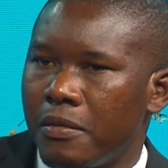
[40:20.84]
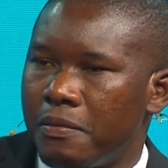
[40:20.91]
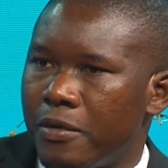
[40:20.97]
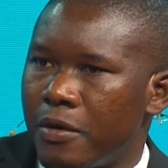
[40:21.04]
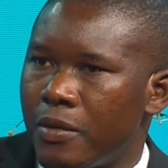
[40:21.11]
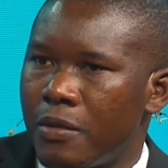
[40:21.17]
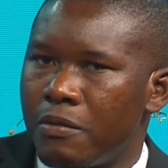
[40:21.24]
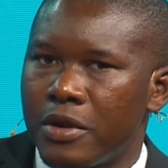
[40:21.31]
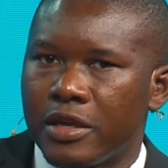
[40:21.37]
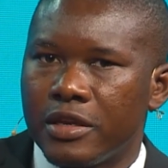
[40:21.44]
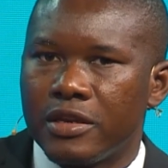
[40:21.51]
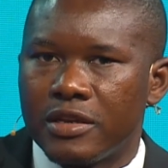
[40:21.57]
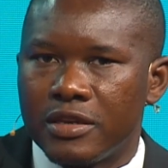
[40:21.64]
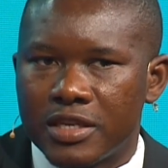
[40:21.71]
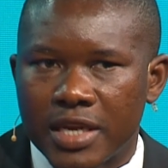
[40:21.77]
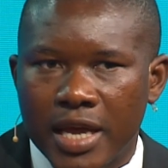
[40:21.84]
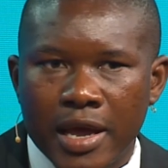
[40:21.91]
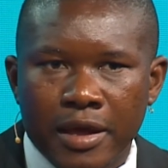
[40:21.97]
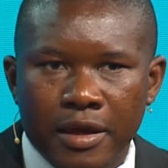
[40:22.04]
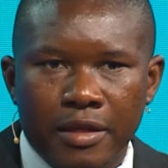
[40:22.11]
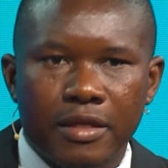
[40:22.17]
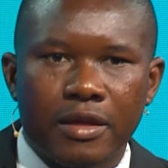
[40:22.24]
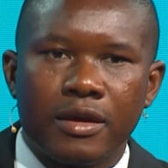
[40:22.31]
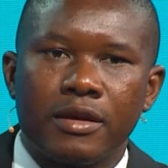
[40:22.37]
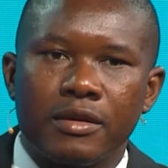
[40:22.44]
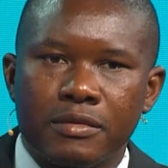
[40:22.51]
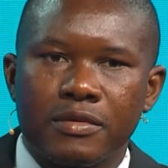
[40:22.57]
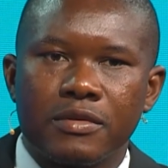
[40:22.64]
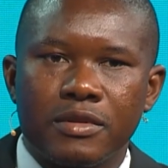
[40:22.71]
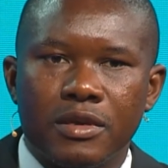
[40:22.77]
probably denying
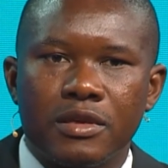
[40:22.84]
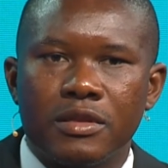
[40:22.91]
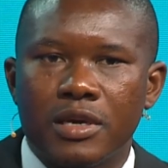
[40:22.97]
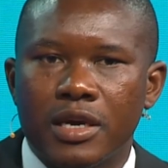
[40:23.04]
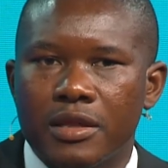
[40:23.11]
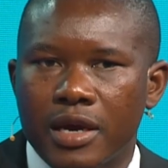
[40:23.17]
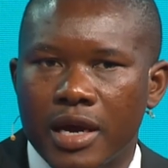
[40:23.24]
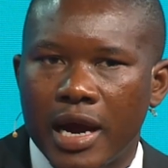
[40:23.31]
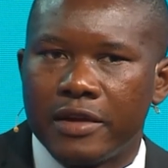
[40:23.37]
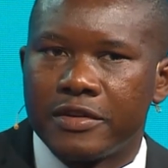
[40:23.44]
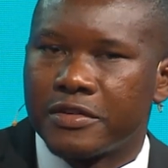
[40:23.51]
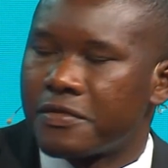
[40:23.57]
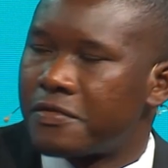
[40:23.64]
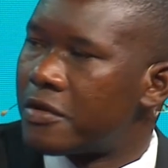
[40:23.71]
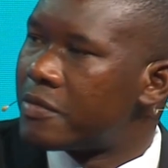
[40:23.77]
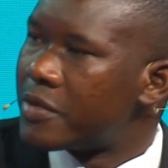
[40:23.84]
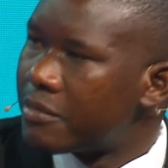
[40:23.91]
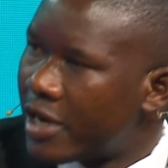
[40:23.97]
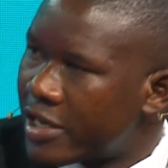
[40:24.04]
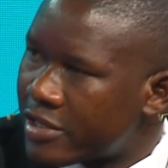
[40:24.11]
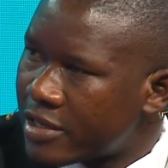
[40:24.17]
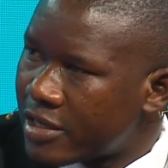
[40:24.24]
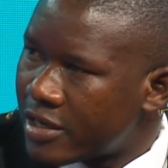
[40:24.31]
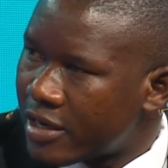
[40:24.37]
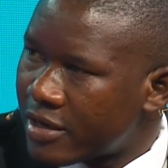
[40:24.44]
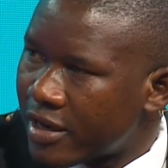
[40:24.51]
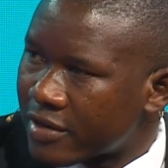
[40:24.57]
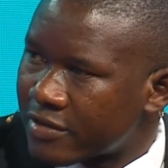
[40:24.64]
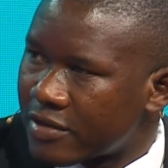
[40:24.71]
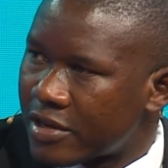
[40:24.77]
the country from the much needed
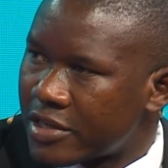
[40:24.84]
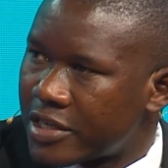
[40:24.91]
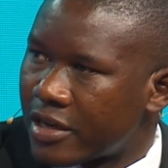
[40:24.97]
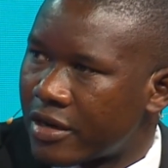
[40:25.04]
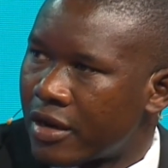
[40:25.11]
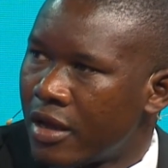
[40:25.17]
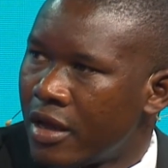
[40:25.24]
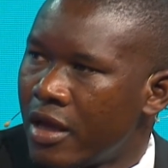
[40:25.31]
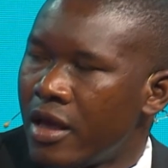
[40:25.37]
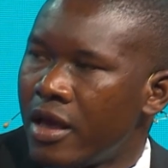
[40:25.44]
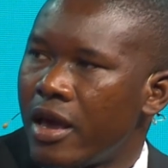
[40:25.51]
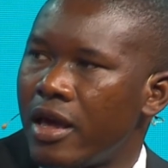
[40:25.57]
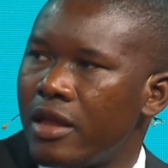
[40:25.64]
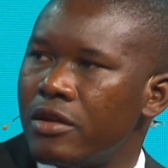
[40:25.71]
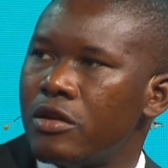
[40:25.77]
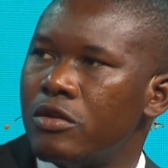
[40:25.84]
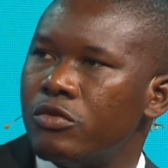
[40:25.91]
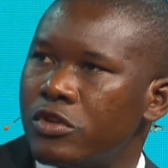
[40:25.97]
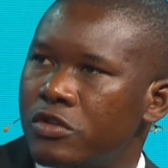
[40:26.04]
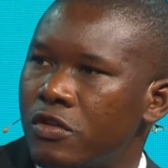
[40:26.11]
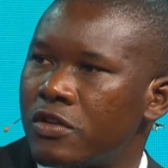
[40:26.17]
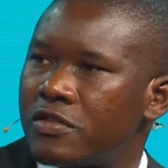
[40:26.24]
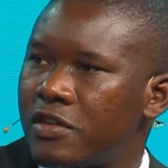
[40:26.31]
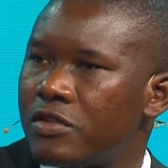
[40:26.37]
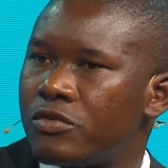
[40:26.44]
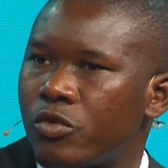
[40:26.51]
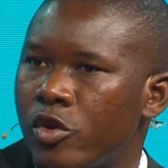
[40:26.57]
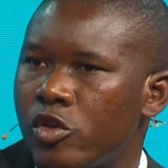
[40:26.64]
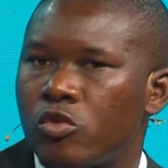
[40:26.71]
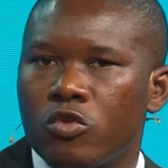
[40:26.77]
taxation and resources
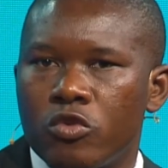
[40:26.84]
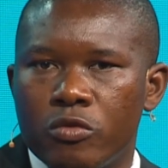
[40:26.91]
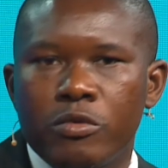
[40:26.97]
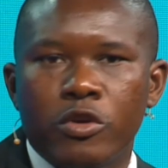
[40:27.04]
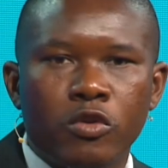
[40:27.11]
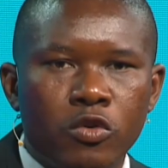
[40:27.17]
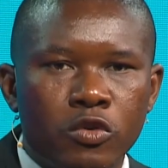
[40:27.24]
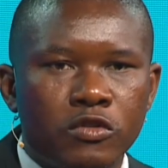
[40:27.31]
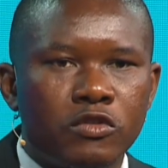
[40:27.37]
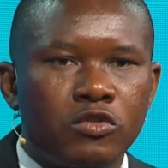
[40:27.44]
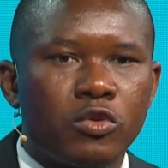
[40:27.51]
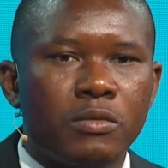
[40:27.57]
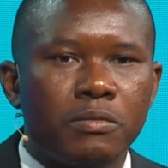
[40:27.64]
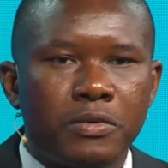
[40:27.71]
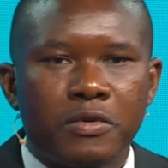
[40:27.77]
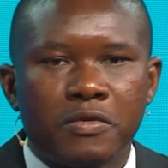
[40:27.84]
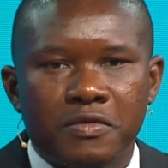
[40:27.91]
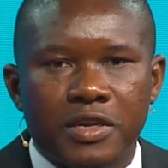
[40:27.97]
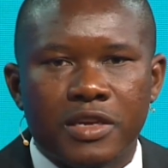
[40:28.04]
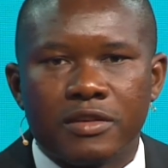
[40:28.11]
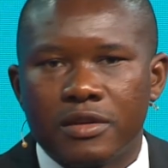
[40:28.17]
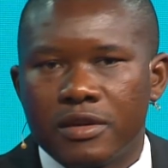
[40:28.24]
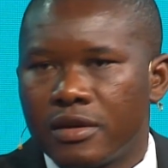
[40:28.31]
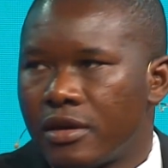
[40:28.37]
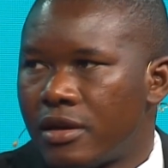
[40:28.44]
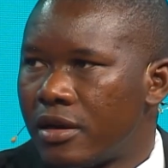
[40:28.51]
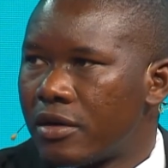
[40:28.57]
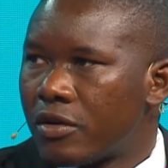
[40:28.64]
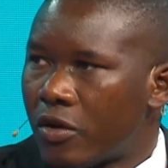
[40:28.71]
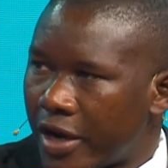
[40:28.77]
which could be used to improve the
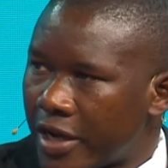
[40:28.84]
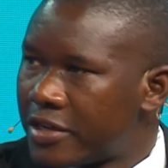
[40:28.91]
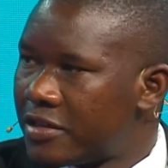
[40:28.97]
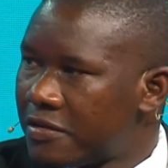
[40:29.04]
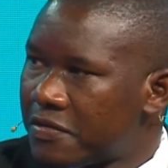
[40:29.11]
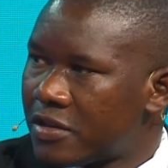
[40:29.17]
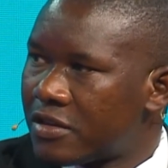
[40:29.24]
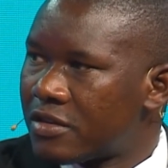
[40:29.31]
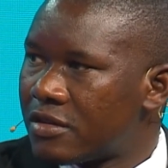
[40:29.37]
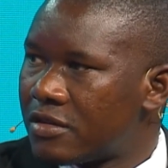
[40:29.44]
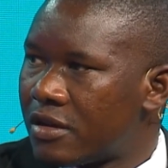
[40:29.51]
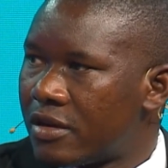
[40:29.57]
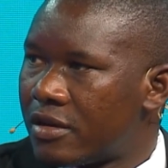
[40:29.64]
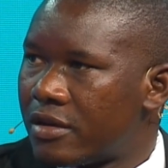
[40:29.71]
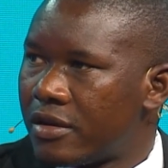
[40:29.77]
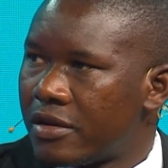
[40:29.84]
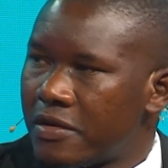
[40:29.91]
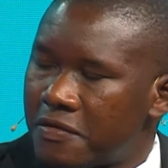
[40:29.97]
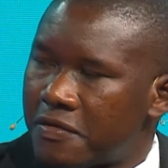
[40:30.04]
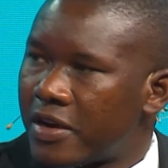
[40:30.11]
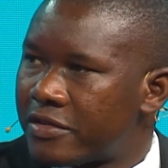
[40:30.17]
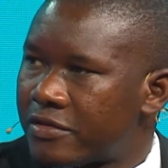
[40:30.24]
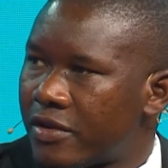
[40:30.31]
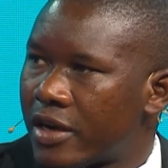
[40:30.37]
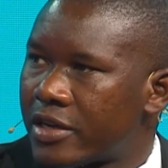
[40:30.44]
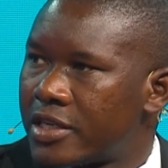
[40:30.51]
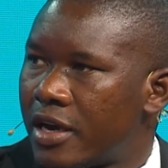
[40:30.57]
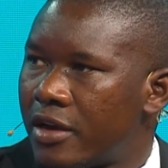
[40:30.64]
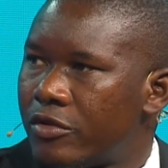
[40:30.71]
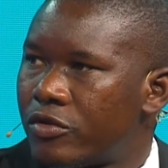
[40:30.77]
connectivity
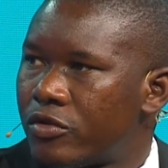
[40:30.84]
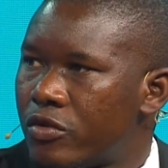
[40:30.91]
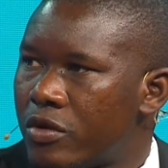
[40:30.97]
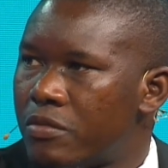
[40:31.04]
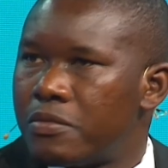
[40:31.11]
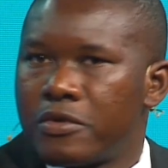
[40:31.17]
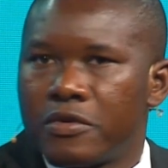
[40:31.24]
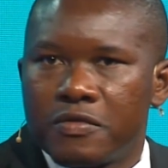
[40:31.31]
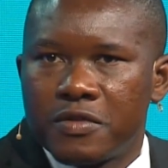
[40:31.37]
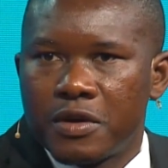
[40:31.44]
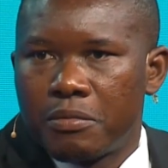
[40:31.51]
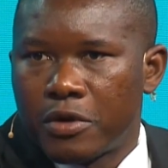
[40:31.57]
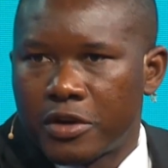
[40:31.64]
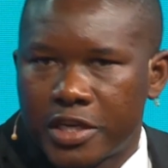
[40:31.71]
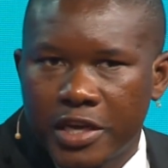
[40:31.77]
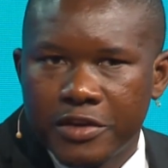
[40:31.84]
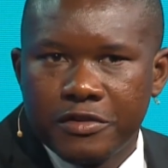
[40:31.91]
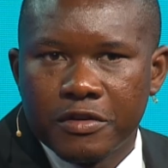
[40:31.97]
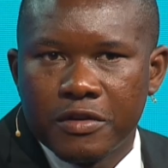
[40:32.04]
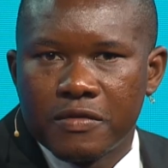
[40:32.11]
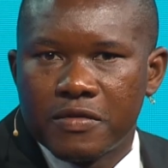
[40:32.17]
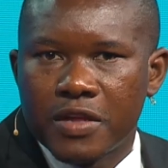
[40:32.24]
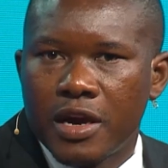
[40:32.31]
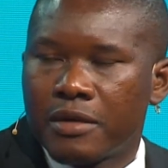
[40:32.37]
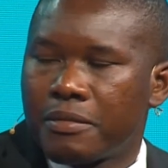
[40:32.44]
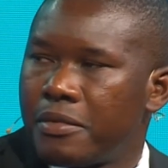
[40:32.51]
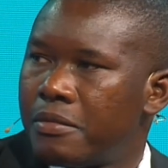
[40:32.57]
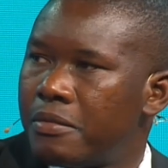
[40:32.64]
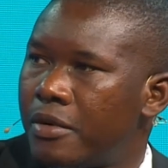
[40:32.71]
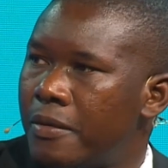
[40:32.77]
infrastructure, to improve the potential of the young
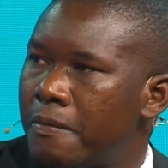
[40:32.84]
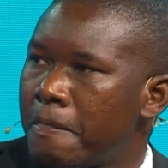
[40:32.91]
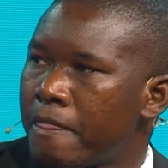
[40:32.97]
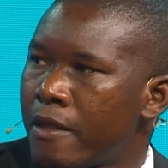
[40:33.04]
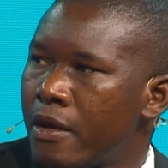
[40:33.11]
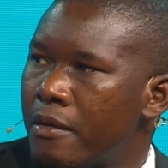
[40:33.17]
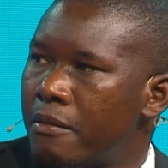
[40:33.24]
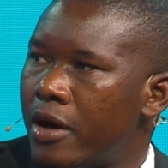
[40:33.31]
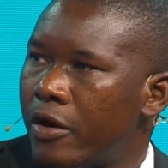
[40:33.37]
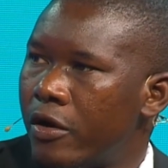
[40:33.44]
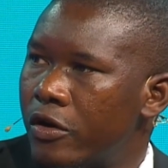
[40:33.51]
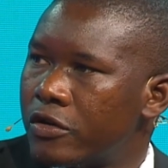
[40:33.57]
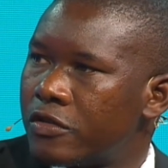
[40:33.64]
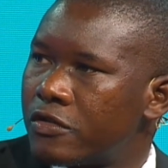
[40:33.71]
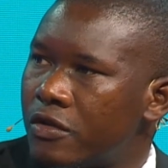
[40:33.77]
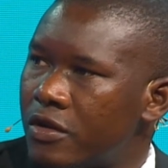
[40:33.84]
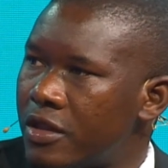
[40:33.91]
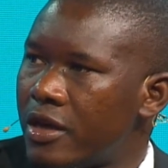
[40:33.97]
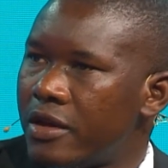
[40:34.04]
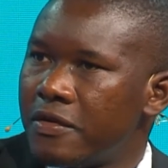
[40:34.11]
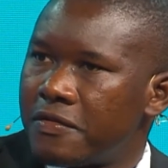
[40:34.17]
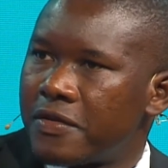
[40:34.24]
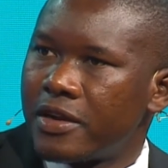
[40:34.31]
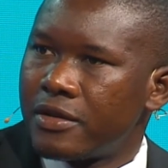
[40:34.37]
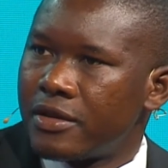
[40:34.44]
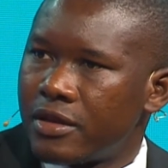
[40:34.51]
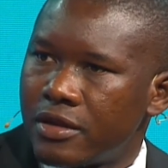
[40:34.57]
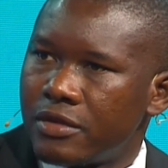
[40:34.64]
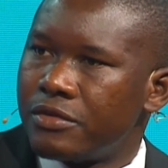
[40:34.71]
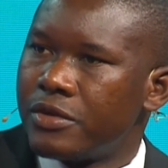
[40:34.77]
people, but also the
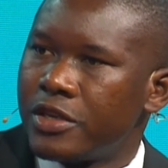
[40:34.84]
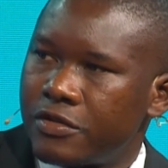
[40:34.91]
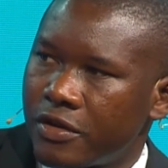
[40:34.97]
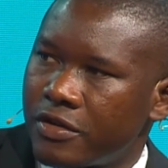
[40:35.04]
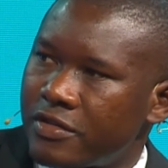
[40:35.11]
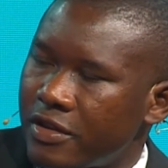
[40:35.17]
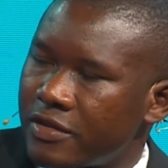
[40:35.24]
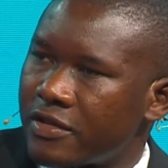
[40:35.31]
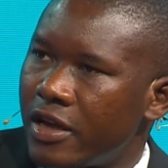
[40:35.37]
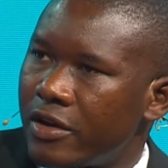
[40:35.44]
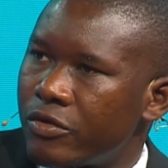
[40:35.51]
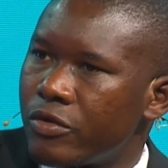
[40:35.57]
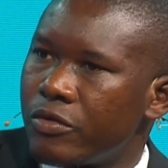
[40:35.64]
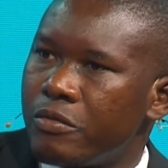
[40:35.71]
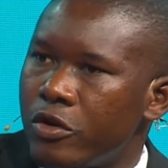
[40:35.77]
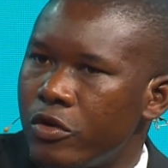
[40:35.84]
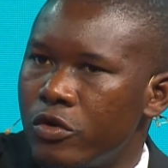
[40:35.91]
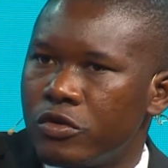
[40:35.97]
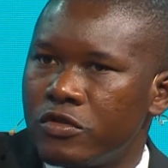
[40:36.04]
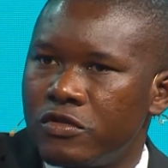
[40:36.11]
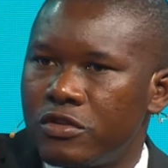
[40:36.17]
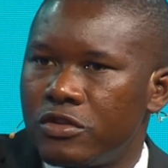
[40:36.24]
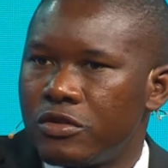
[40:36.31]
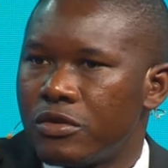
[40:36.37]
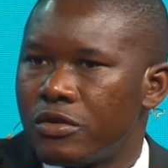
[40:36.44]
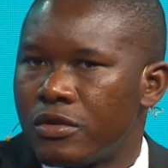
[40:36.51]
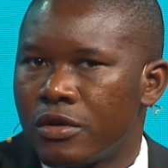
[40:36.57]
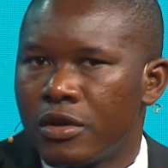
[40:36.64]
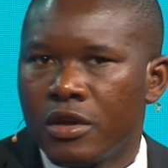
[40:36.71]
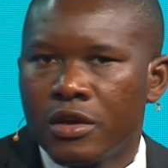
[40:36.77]
resources that would be used to